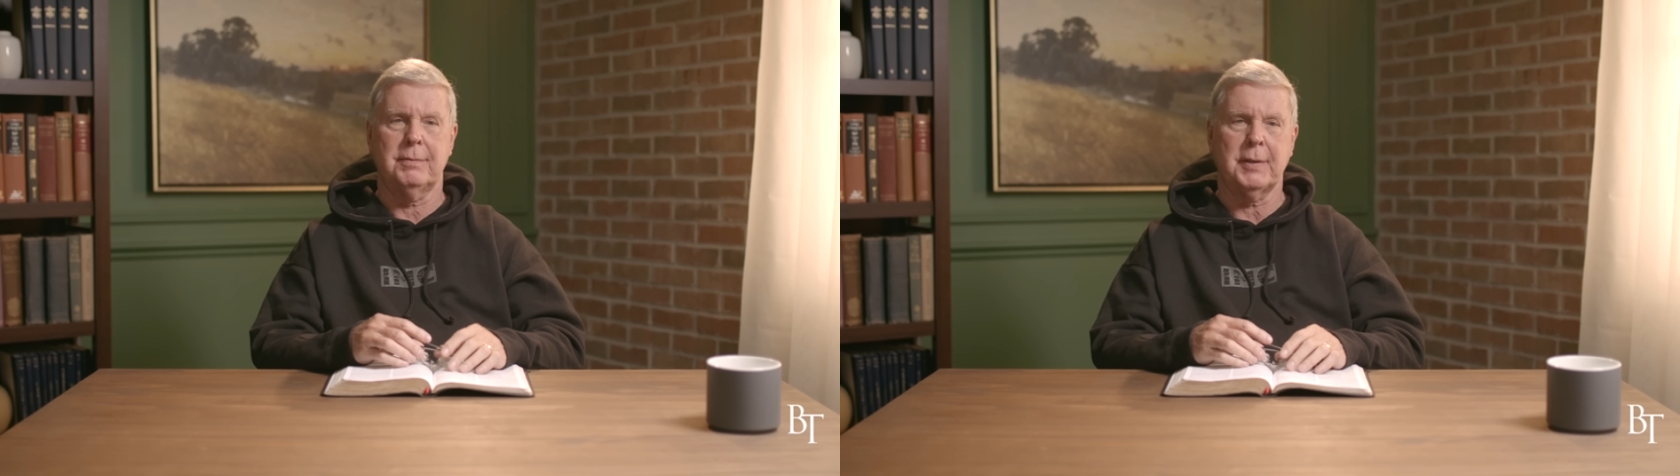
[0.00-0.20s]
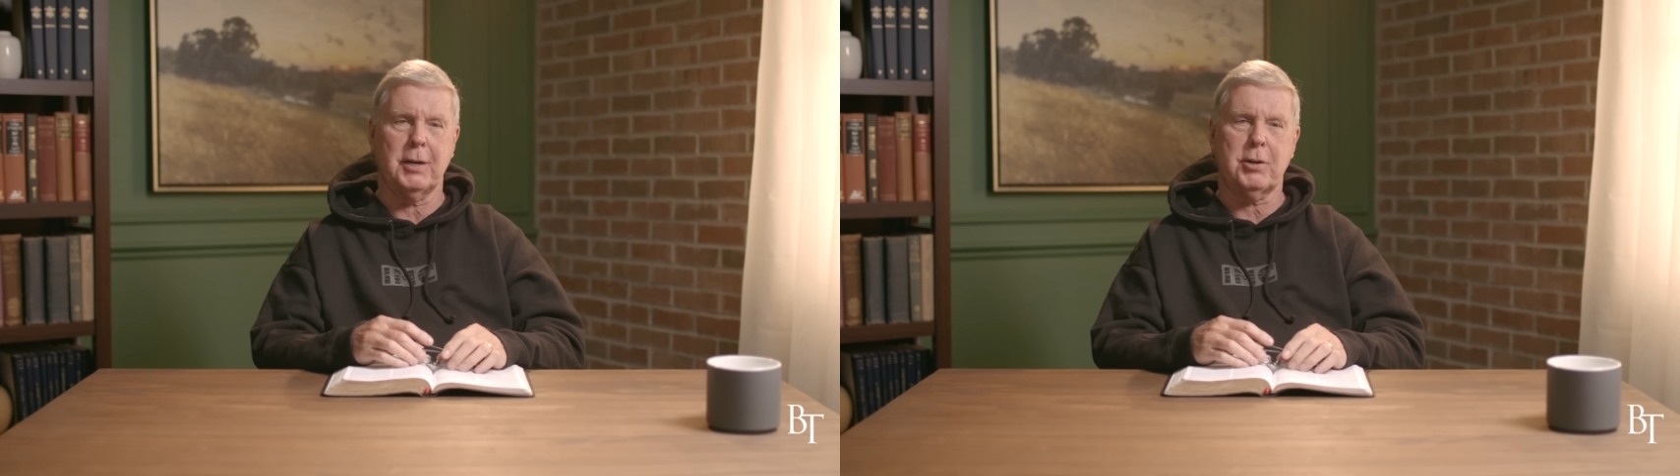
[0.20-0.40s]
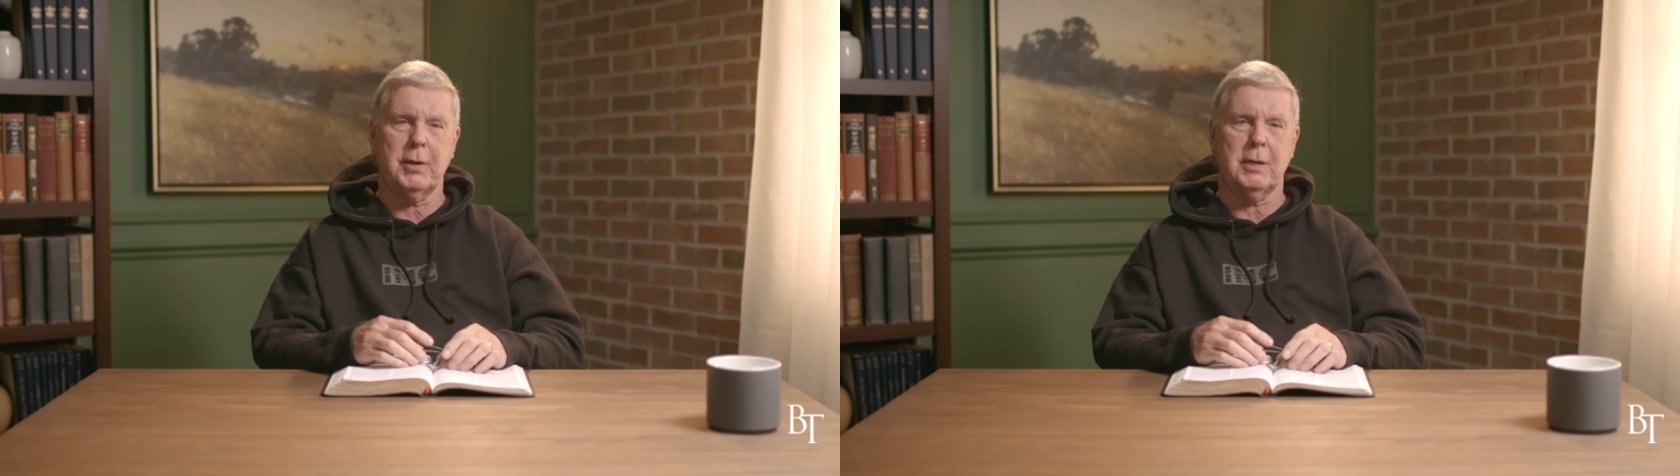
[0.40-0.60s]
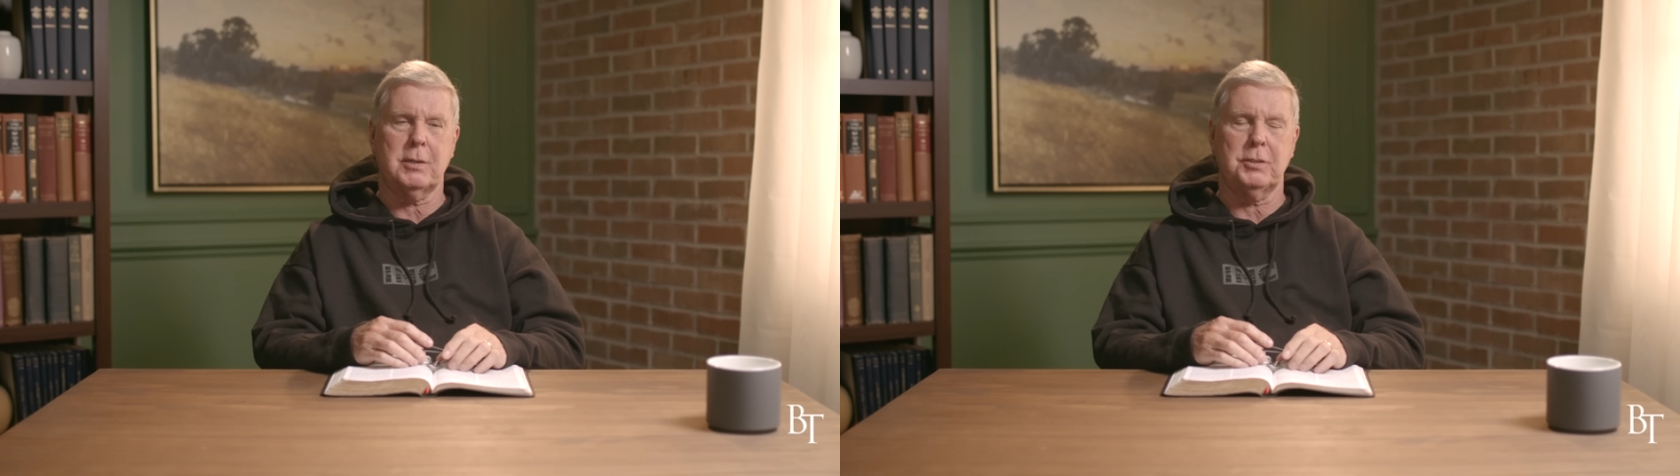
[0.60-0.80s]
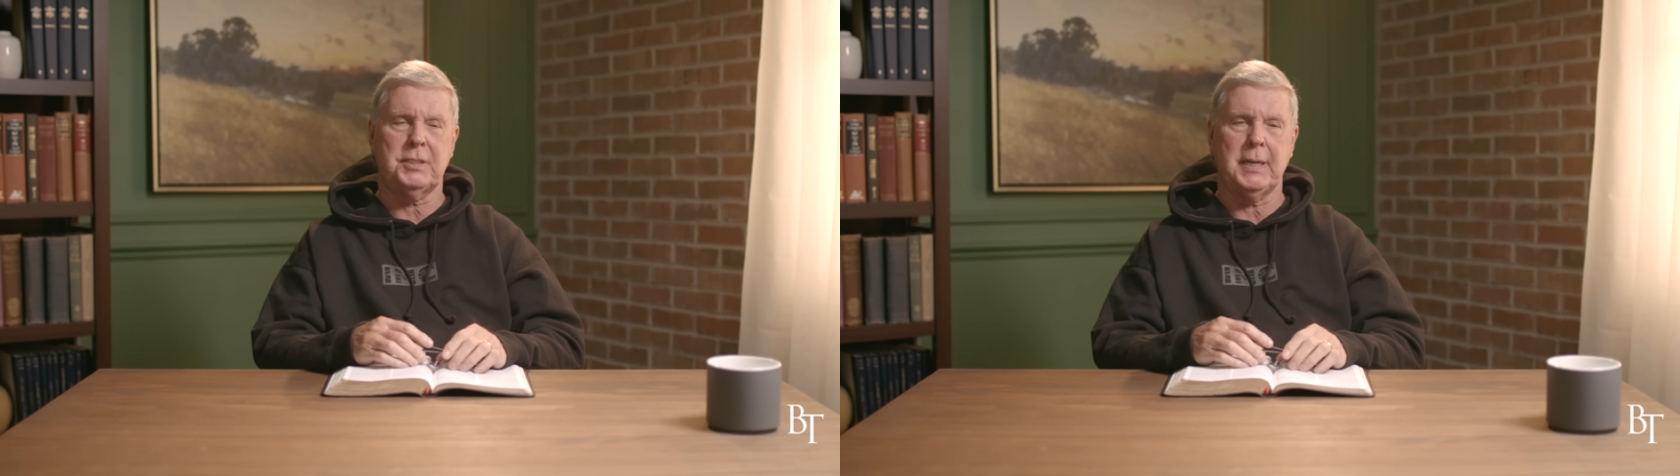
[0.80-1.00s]
very
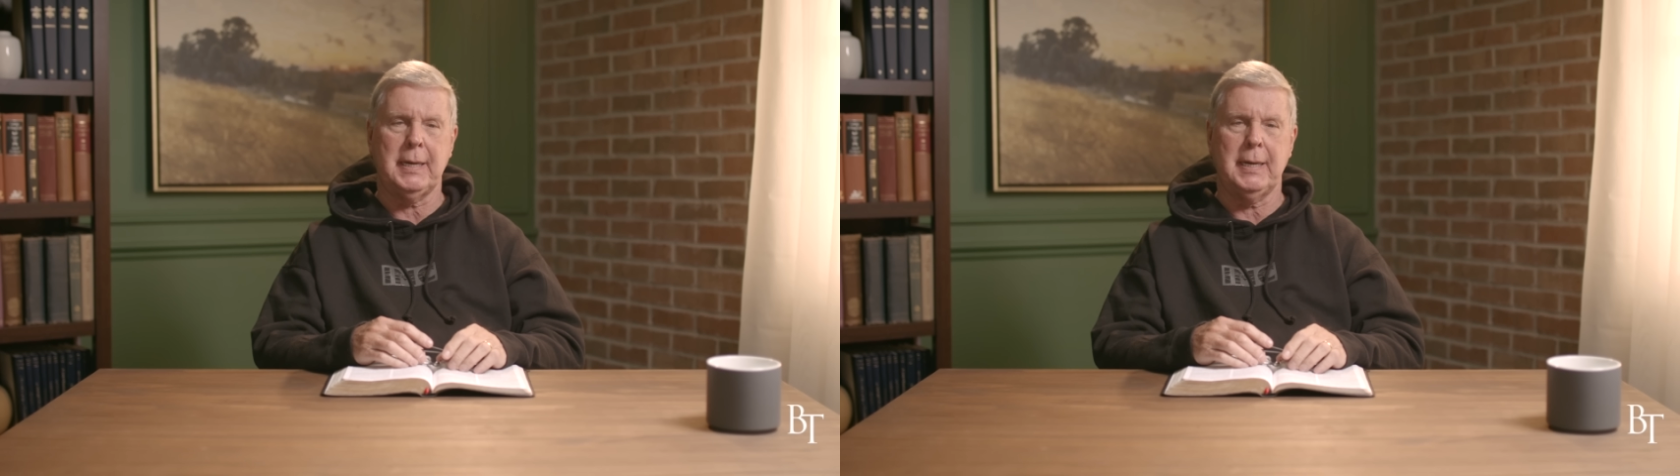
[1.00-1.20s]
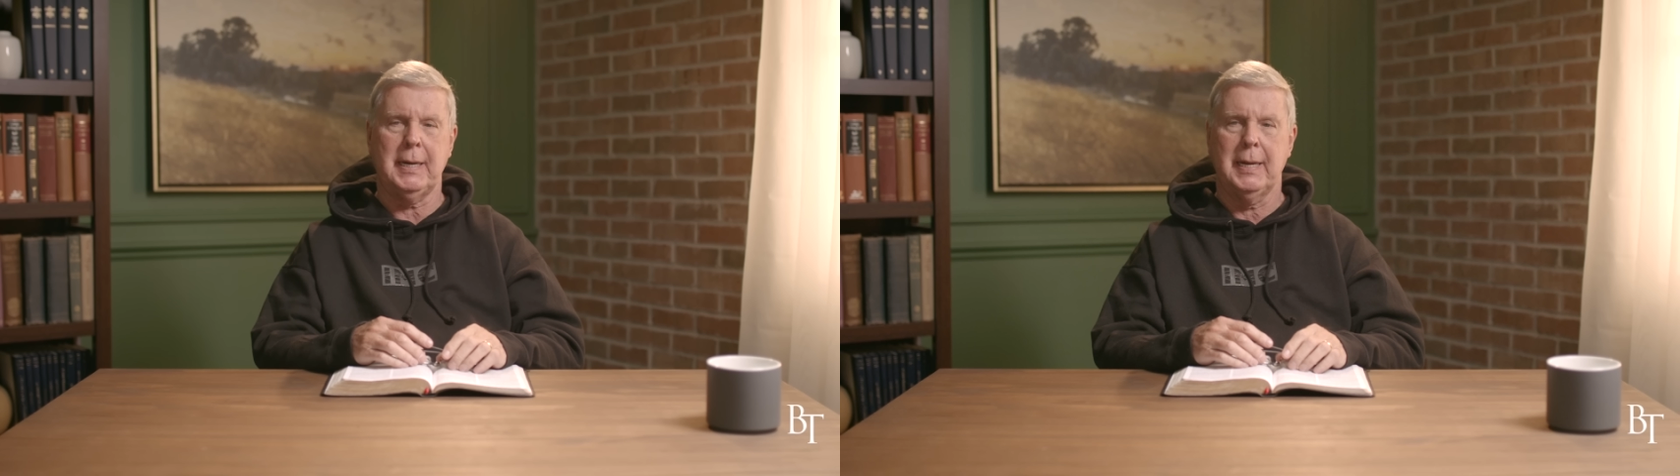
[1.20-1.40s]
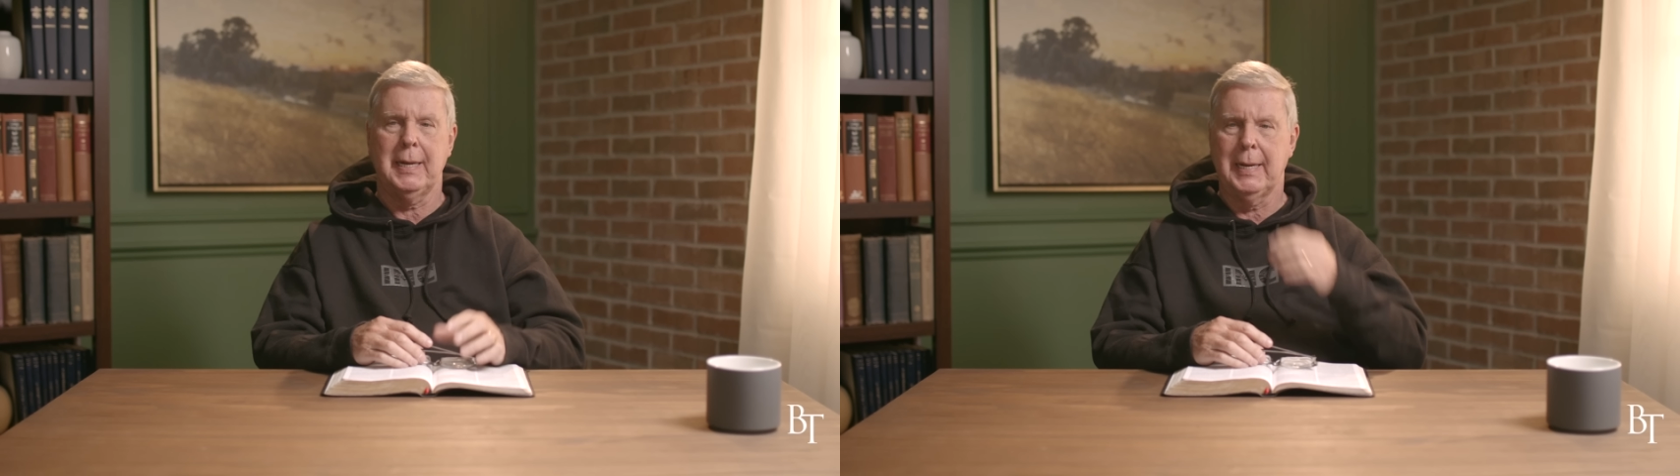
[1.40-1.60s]
critical scene